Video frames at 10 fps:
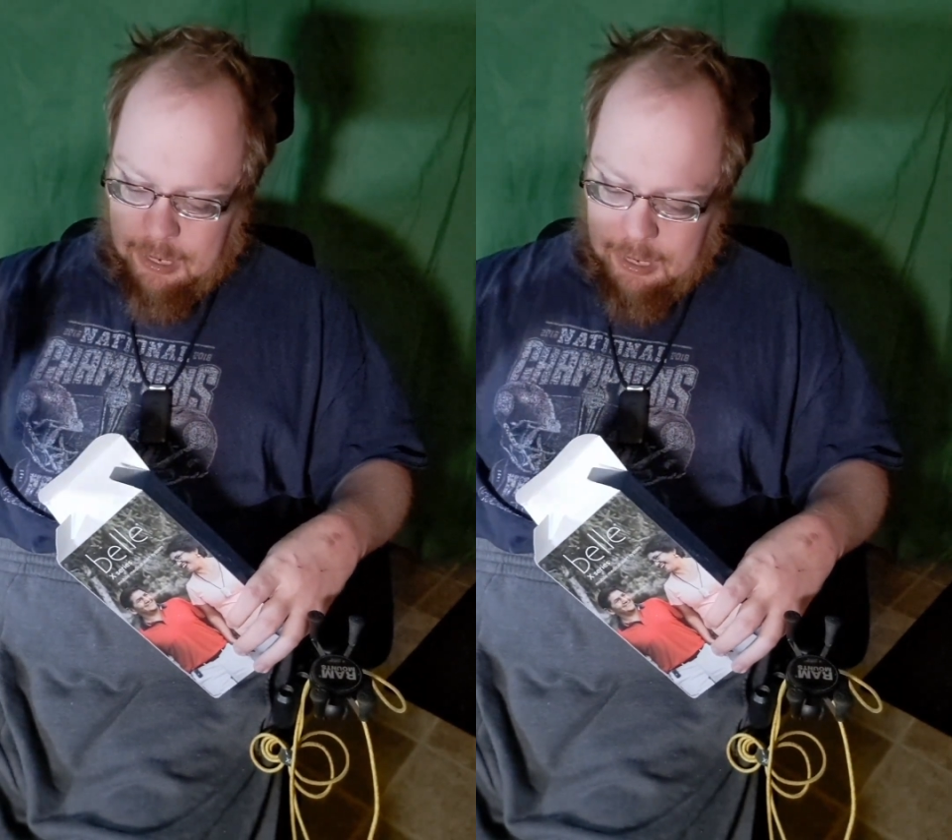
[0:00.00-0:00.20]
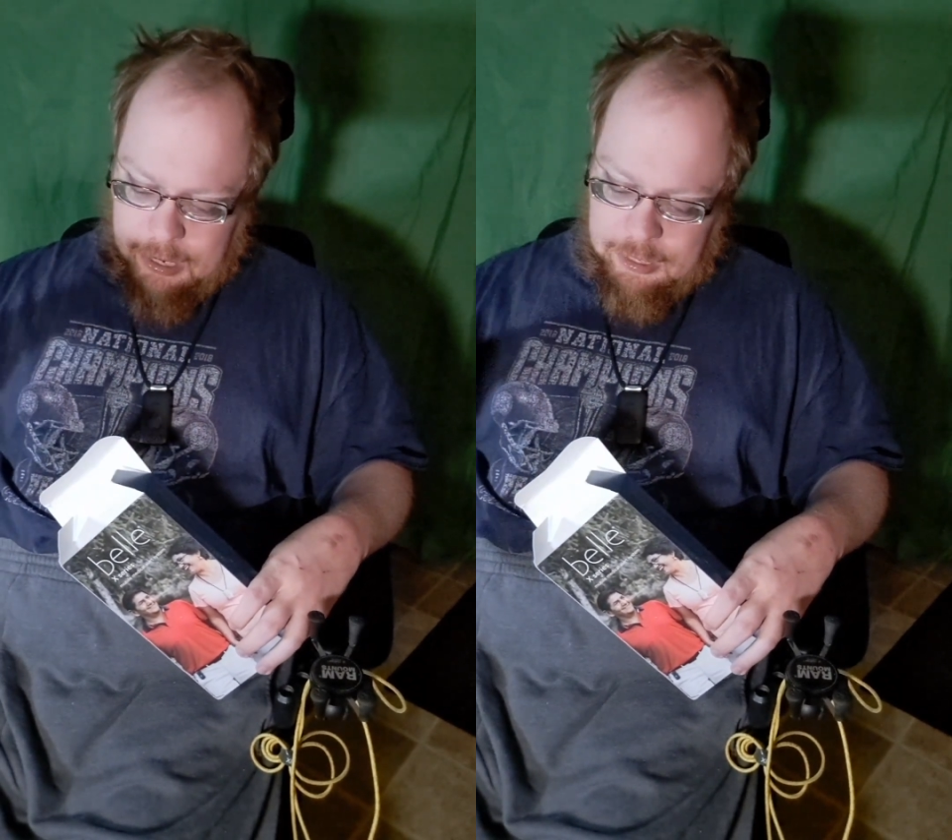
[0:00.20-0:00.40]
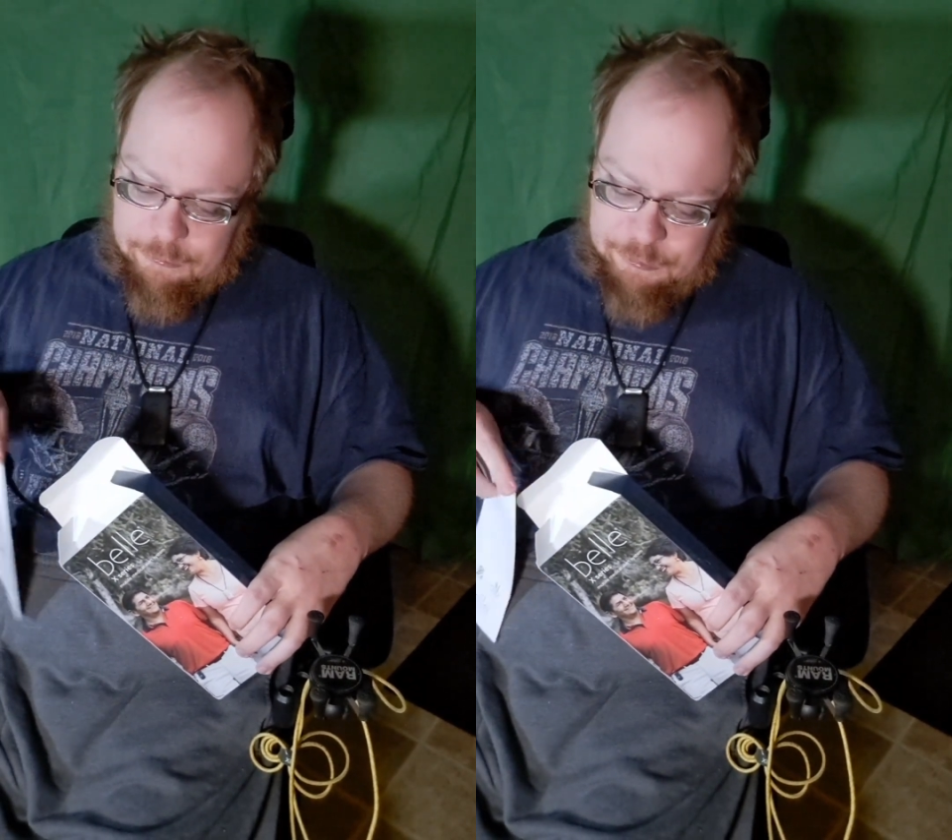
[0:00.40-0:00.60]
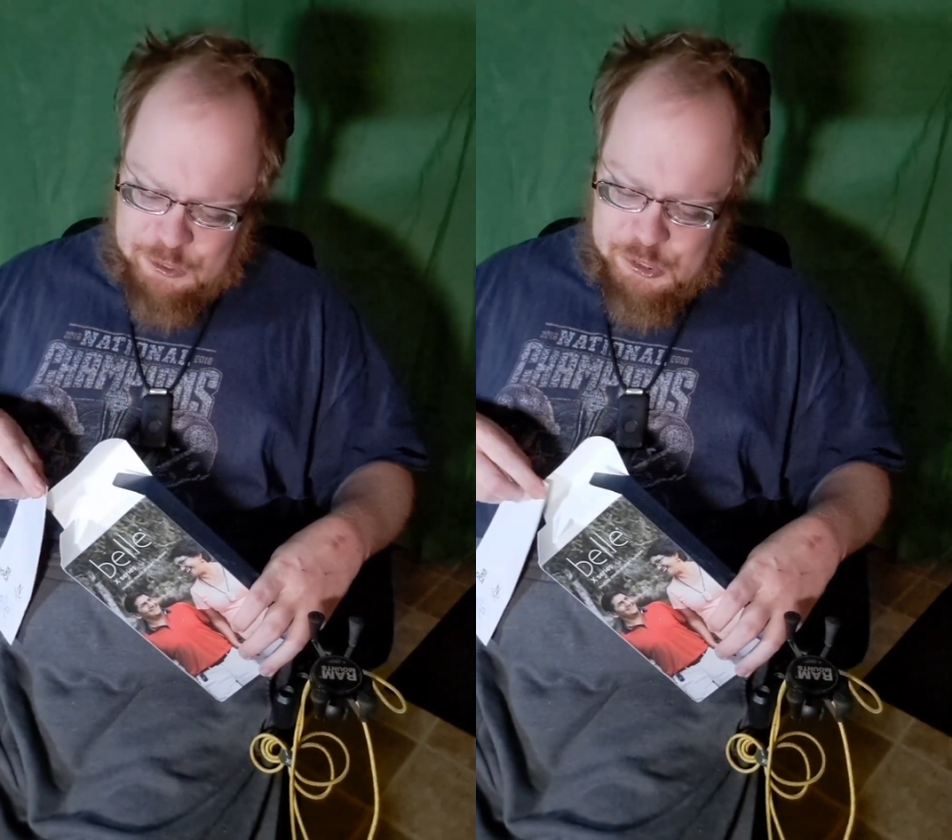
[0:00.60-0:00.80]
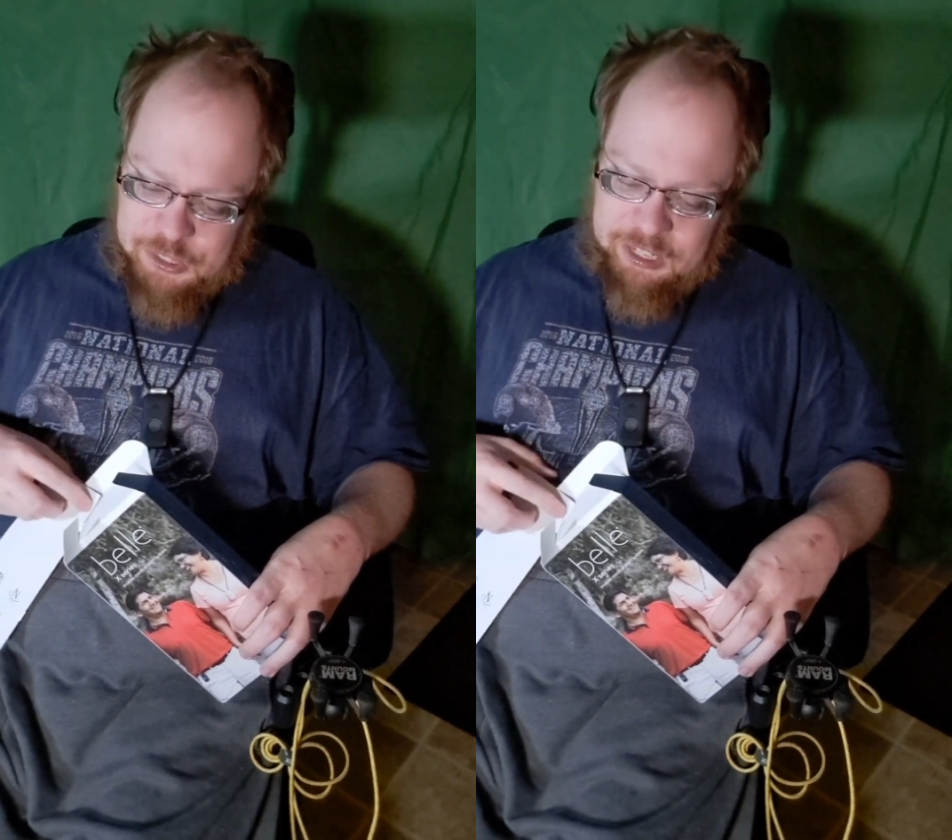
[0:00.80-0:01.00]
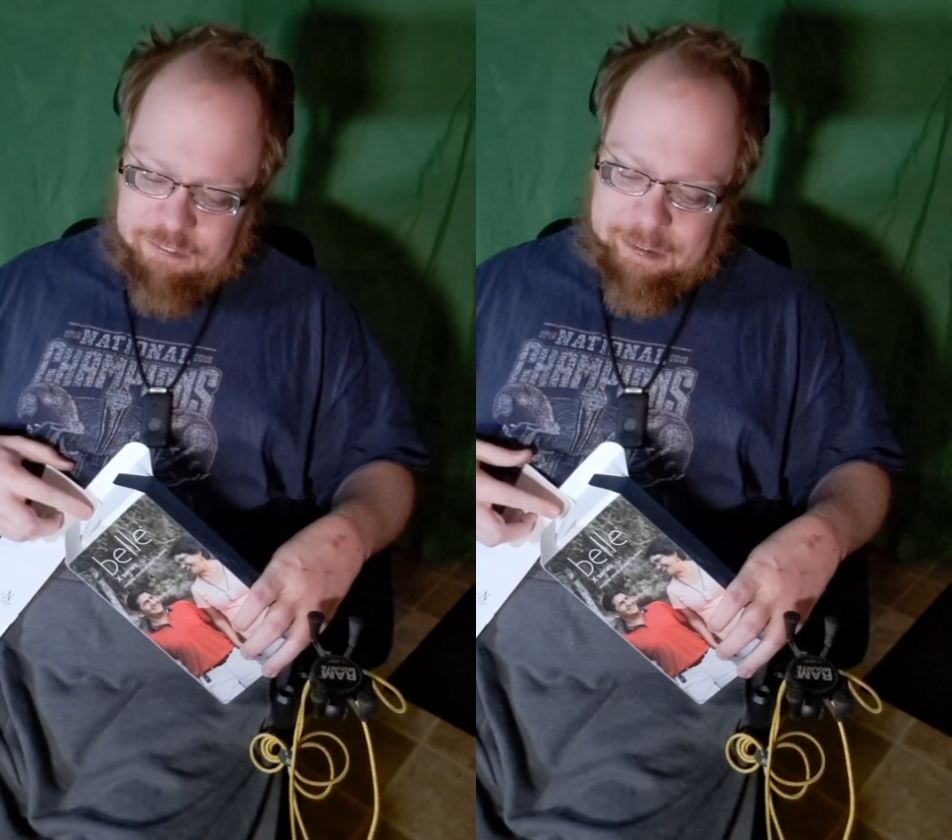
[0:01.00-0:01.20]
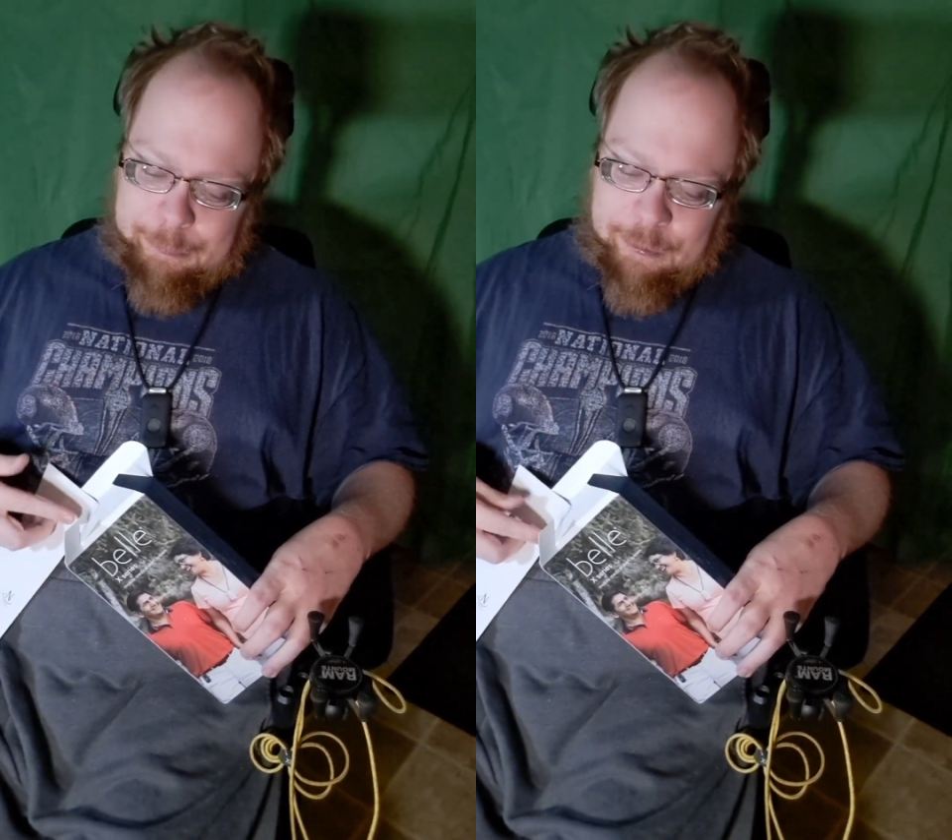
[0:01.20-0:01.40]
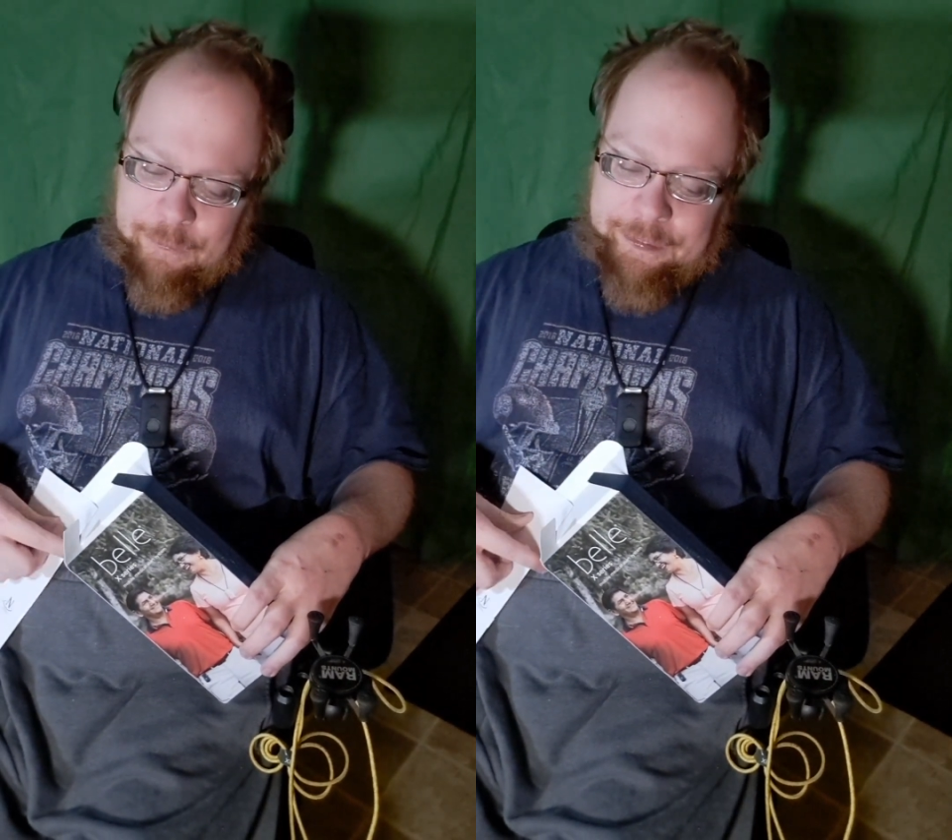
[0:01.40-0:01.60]
and the first thing we
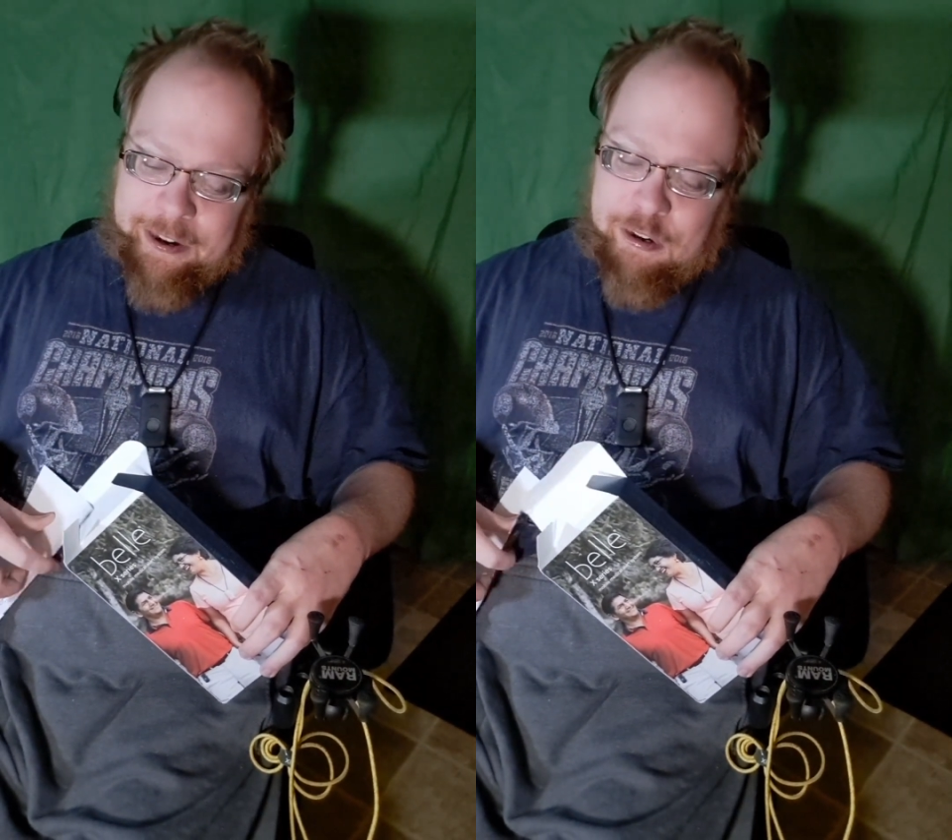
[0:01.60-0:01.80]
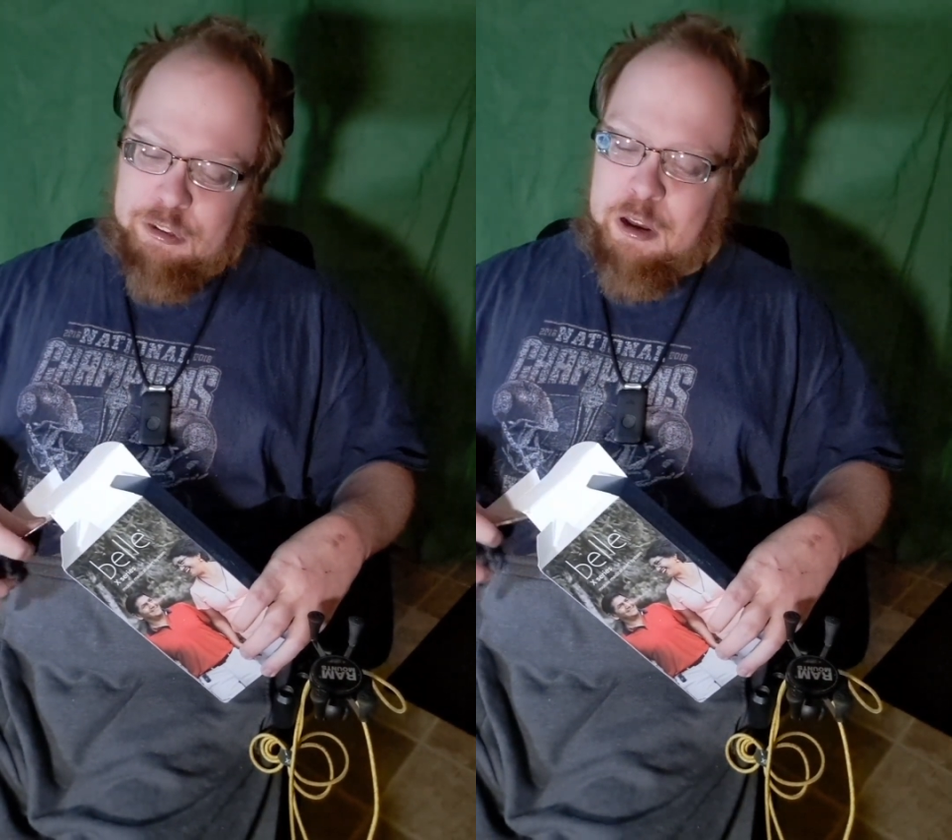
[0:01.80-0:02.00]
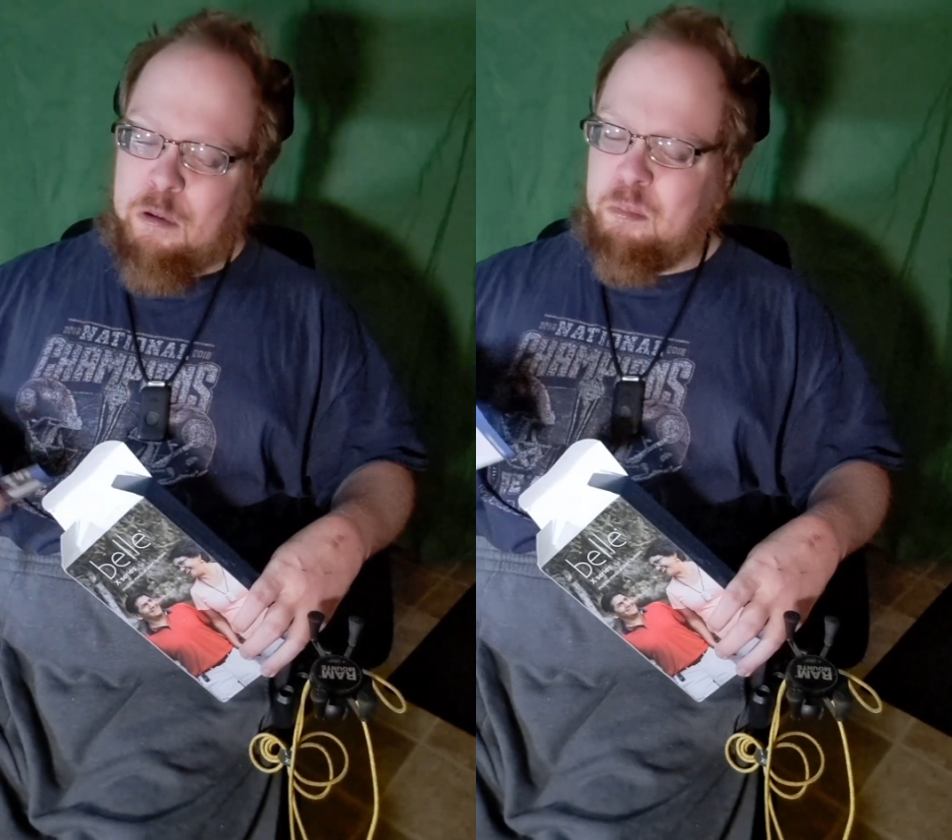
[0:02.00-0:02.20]
pulled out,